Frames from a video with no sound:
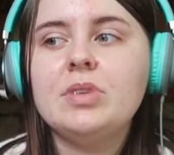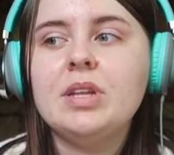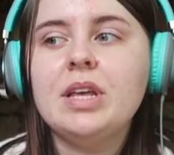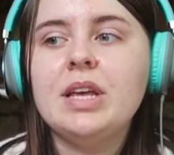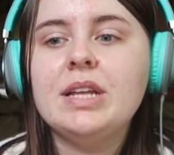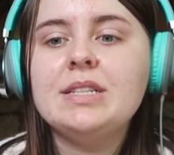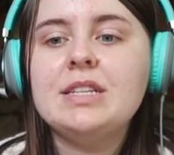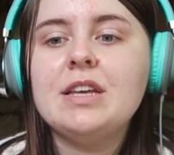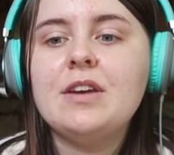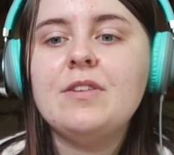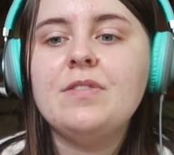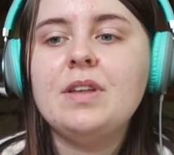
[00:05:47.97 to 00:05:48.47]

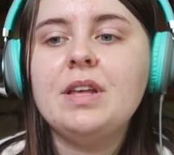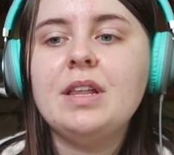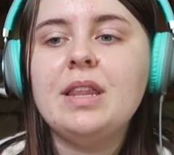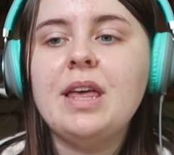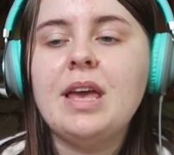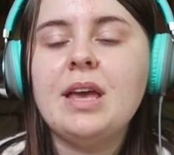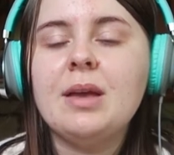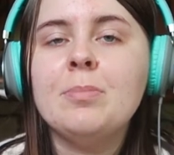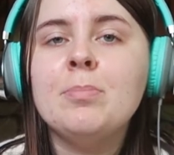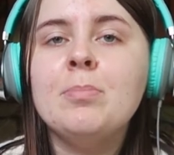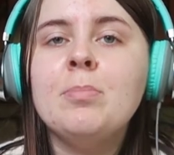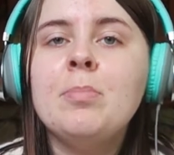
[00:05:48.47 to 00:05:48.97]
It definitely
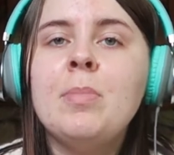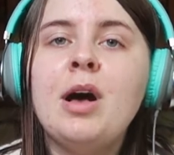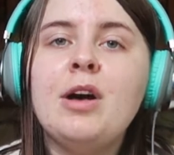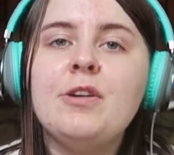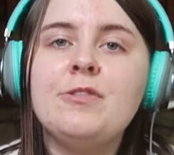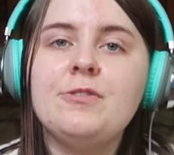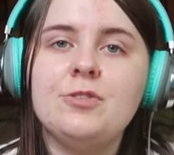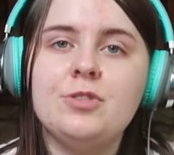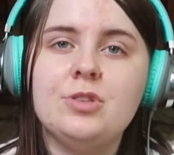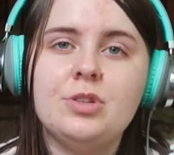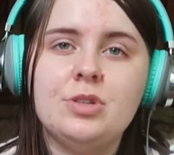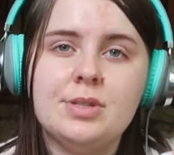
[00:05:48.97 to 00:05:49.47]
like
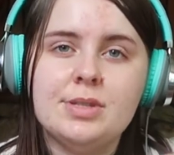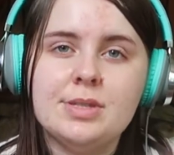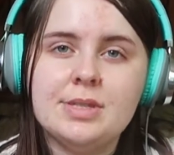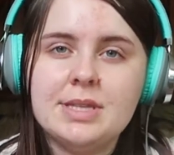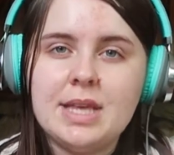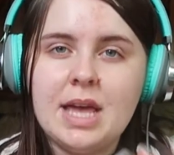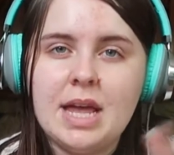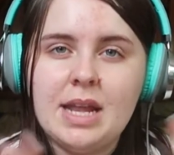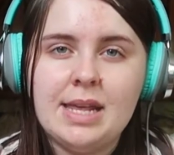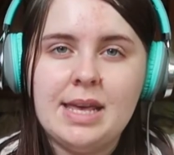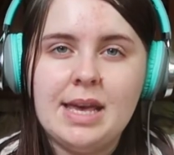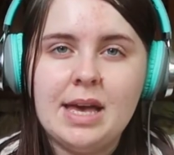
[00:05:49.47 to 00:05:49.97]
muffles
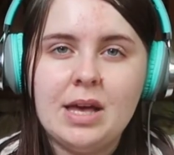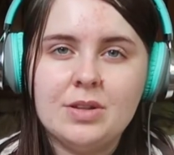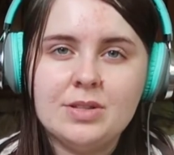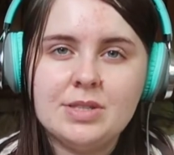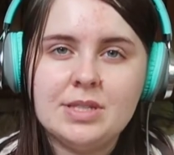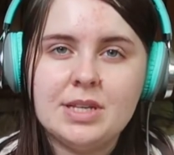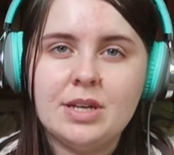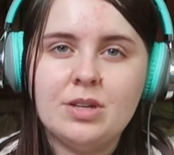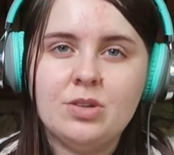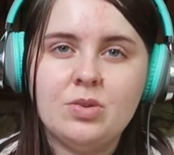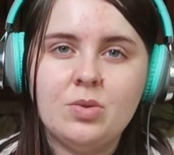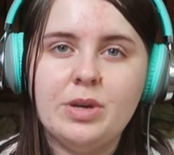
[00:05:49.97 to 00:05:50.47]
any
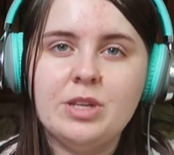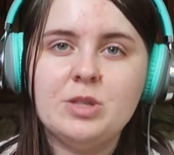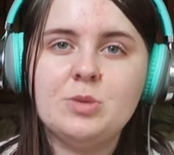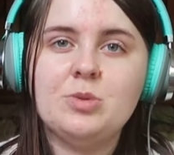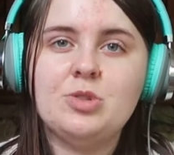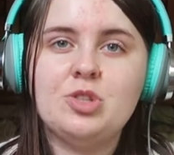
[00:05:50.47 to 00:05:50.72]
outside noise,